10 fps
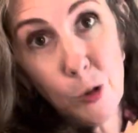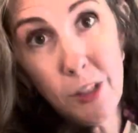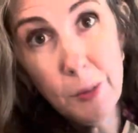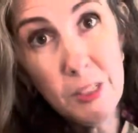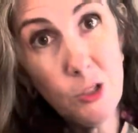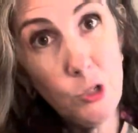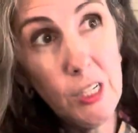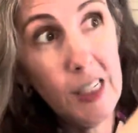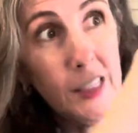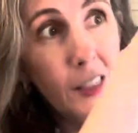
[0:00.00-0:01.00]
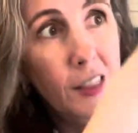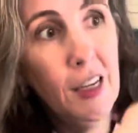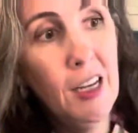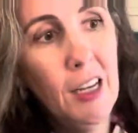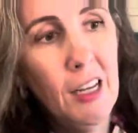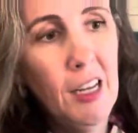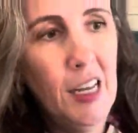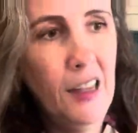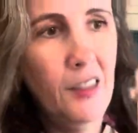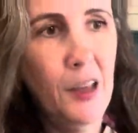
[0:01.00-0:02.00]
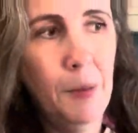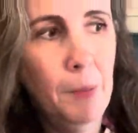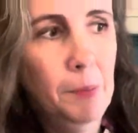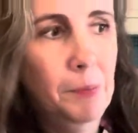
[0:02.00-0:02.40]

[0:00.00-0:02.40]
Christmas trees in them.